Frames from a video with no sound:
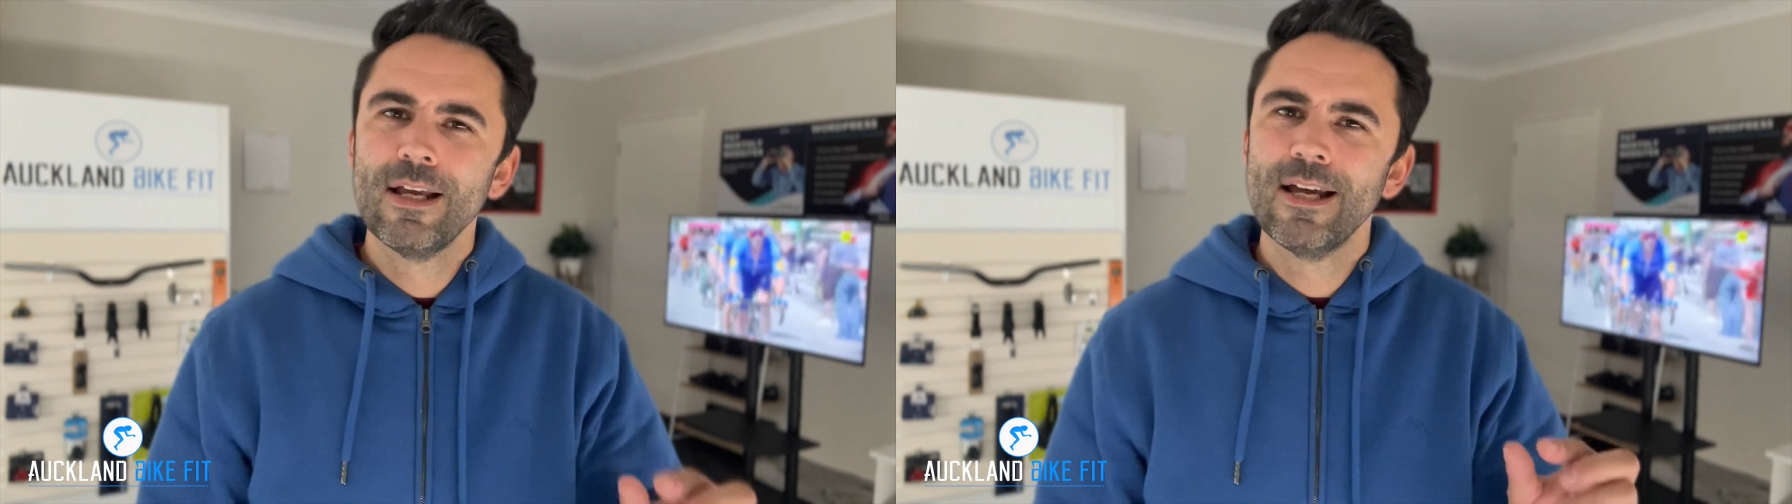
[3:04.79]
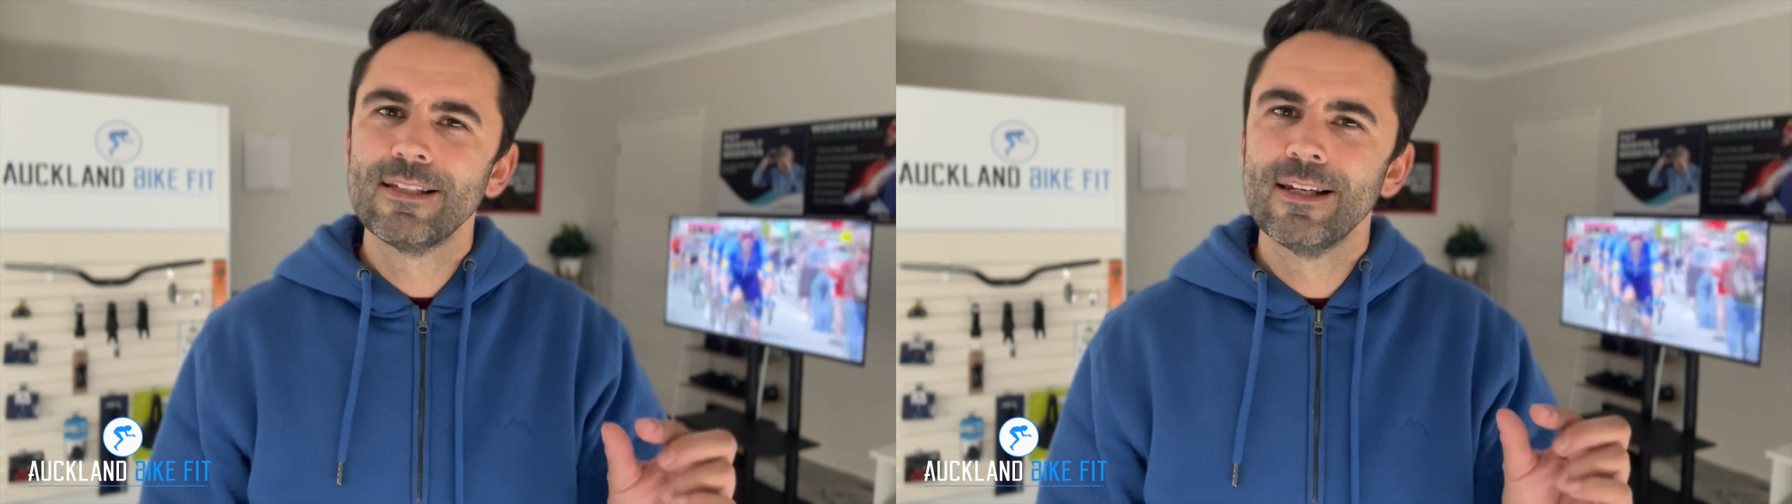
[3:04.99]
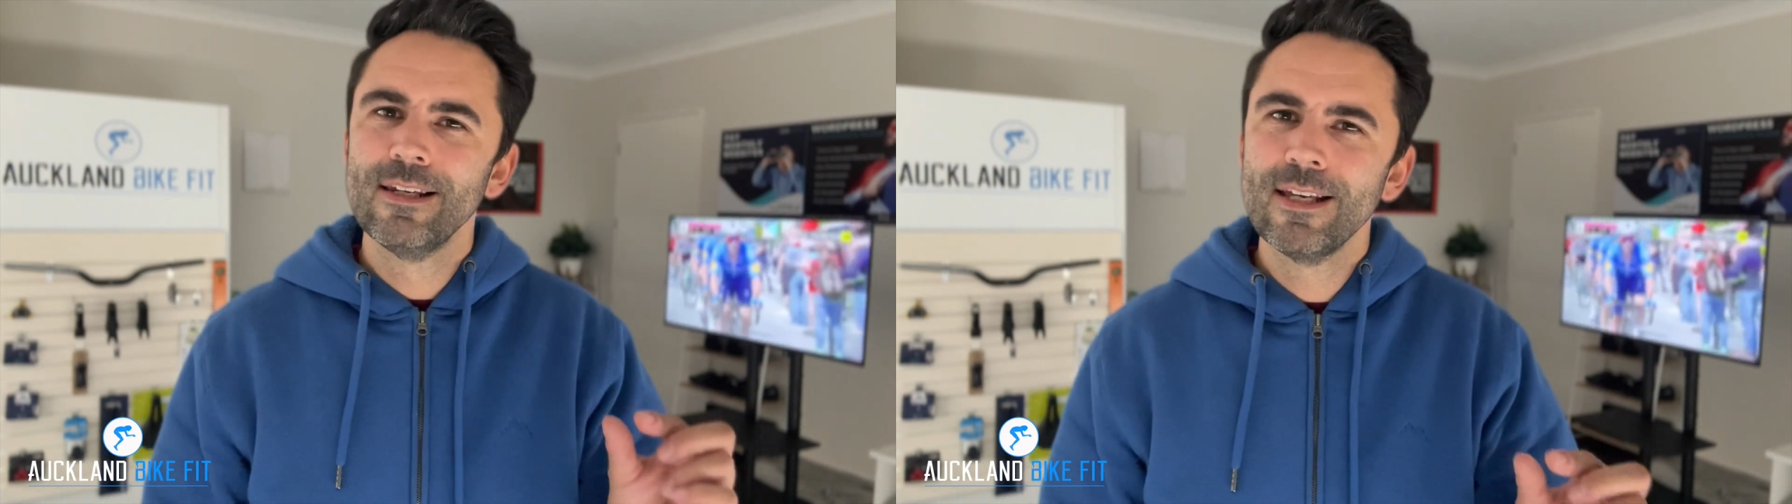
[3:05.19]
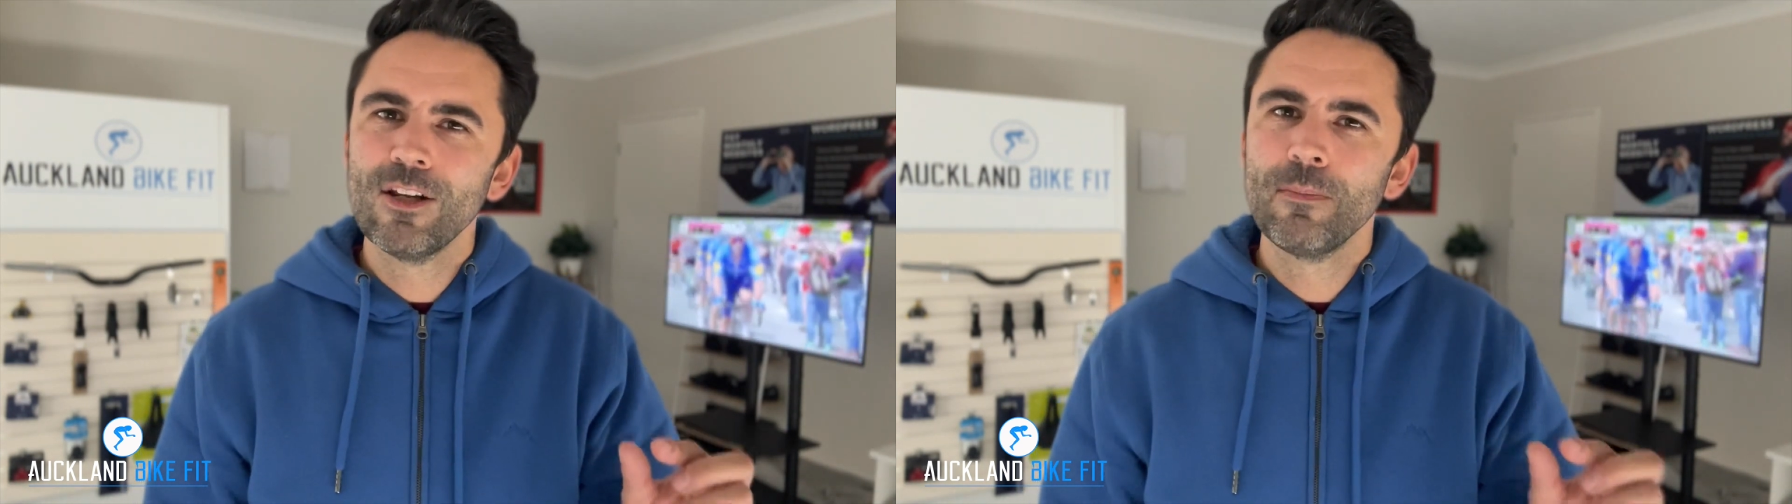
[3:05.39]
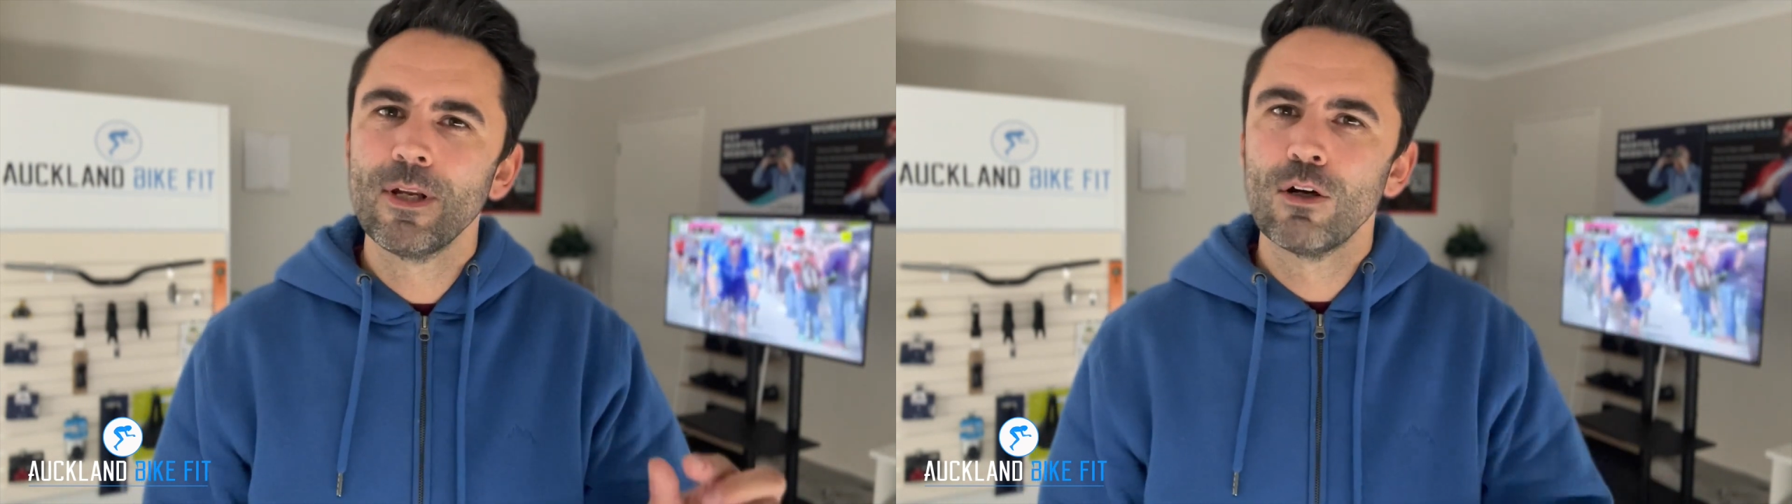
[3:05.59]
there's a
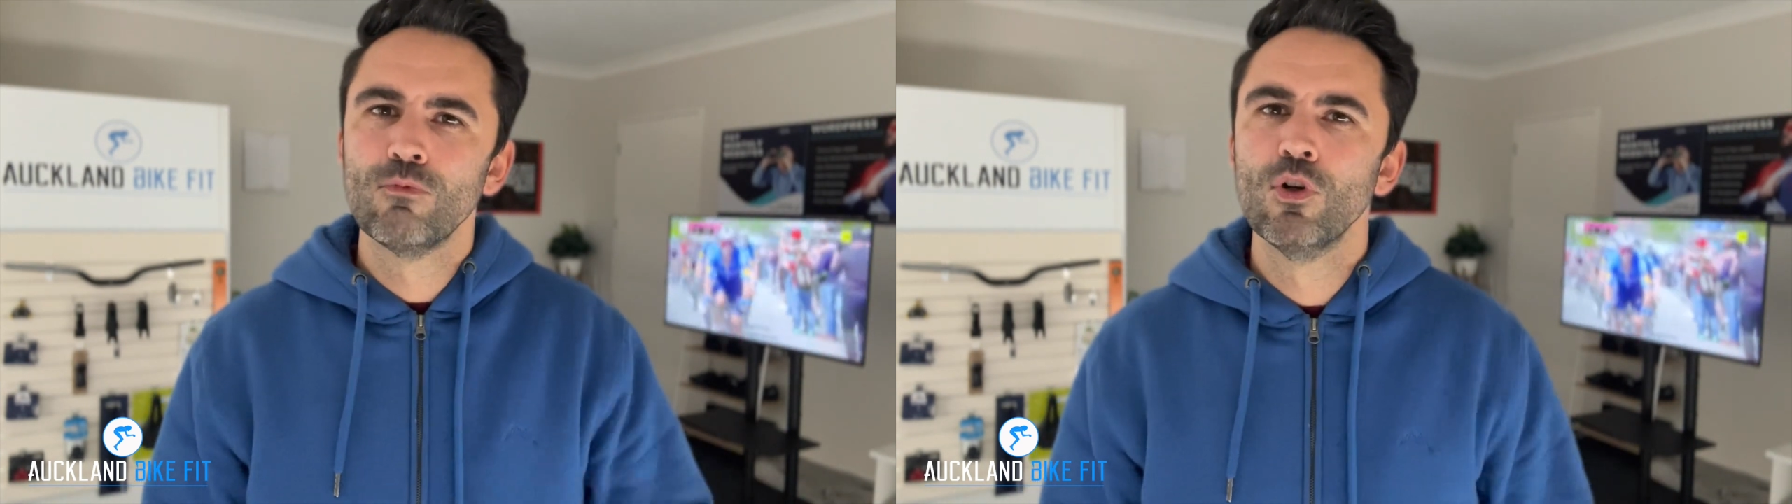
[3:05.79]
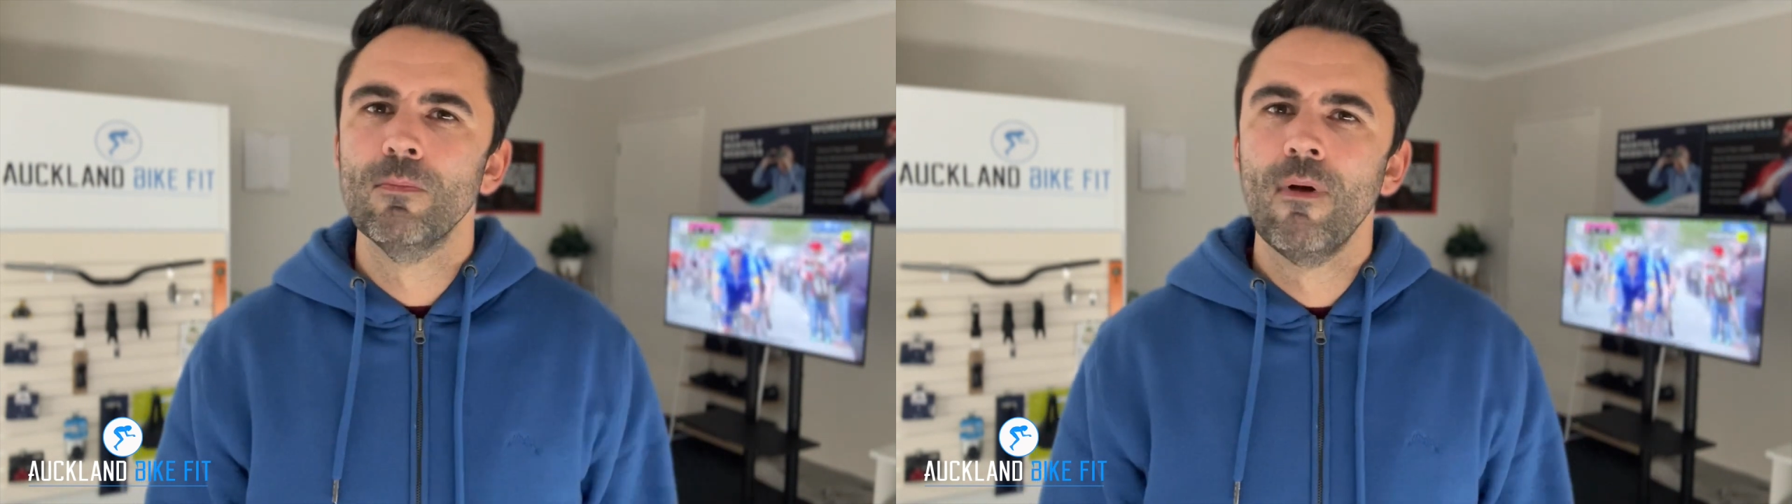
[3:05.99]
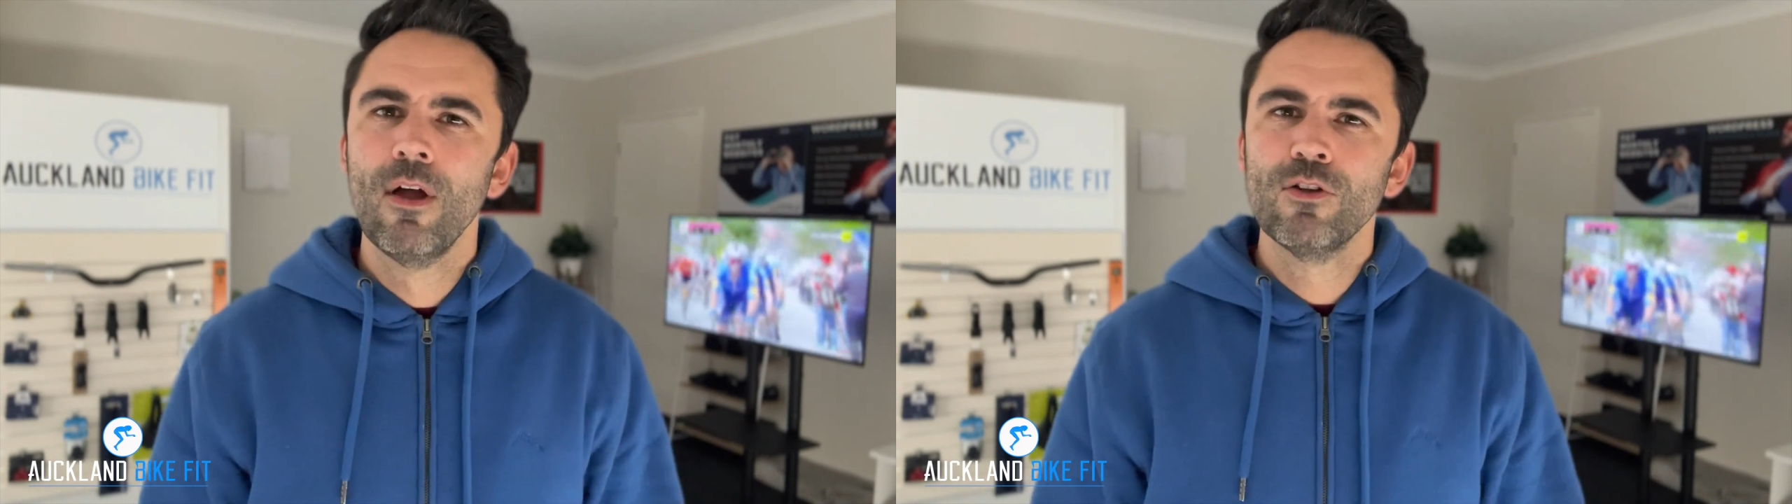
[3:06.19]
little bit of room